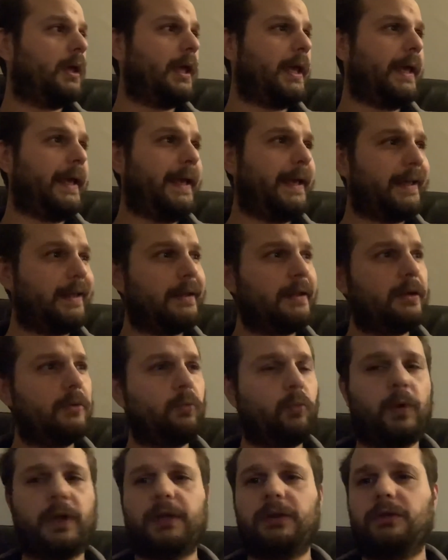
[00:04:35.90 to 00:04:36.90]
And
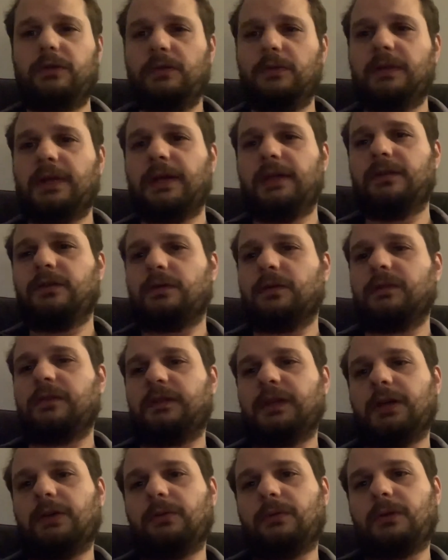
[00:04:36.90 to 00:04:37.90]
when you do that, it's going to
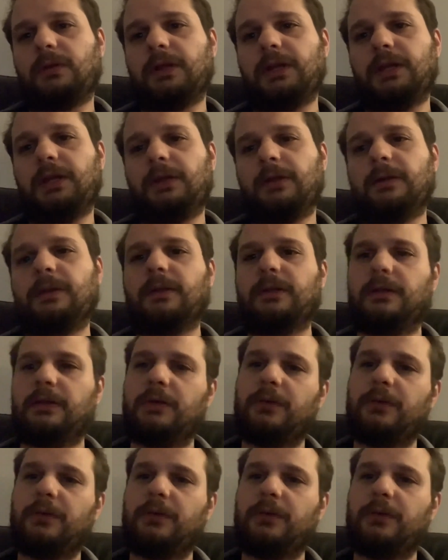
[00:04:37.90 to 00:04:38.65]
sound clean.